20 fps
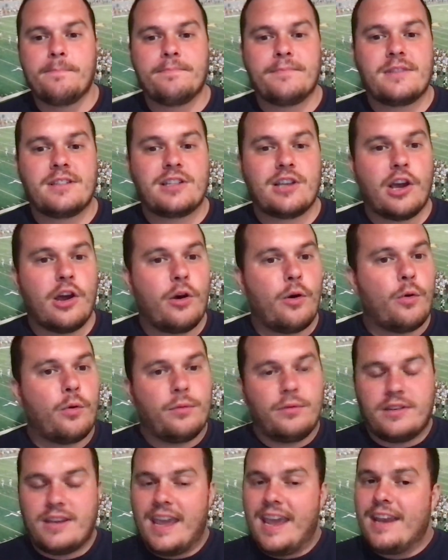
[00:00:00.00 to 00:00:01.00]
So
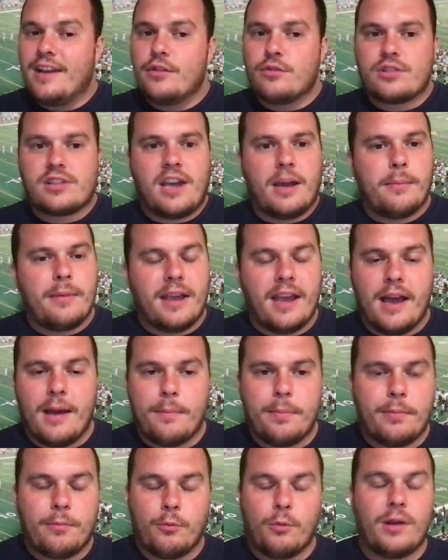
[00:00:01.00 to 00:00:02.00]
Daniels coming
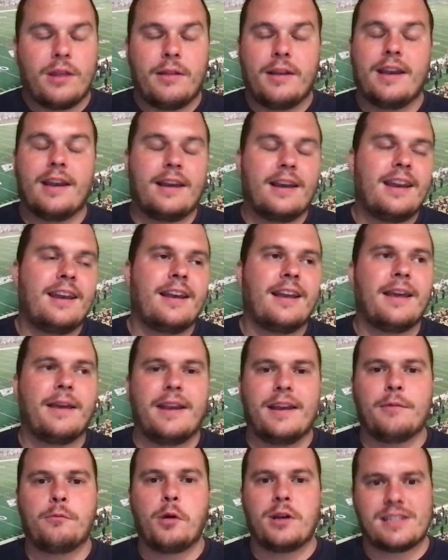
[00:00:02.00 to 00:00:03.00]
up with, and
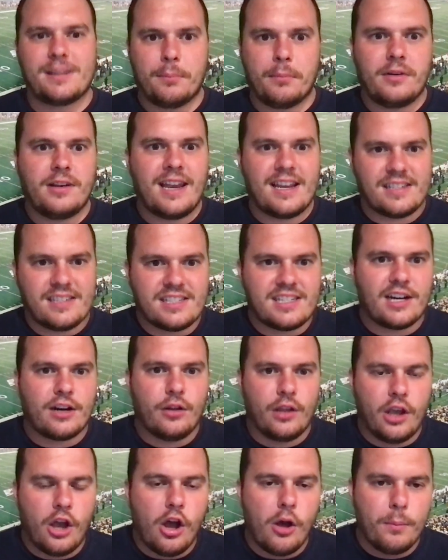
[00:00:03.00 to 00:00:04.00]
it wasn't
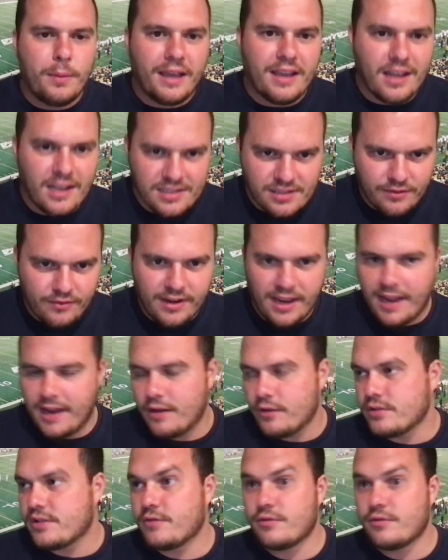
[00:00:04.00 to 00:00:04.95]
necessarily all because of Daniels.